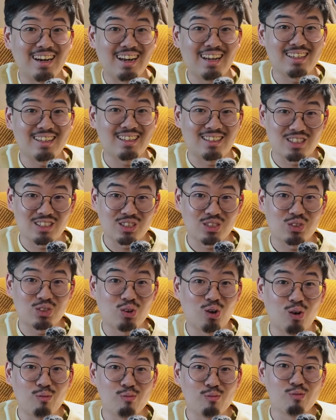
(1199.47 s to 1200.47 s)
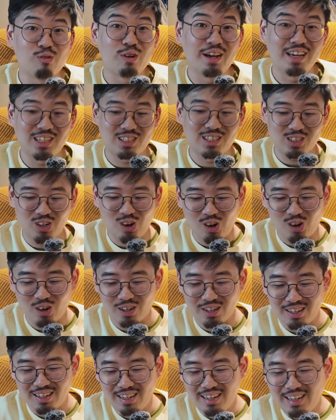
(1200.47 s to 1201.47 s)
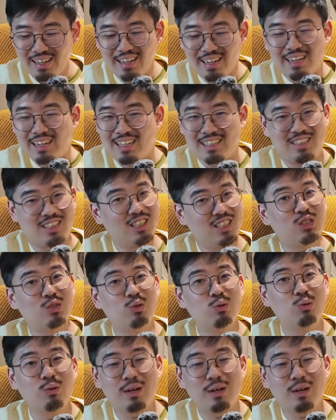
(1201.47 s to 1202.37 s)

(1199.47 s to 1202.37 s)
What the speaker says: Let the storm rage on. It's just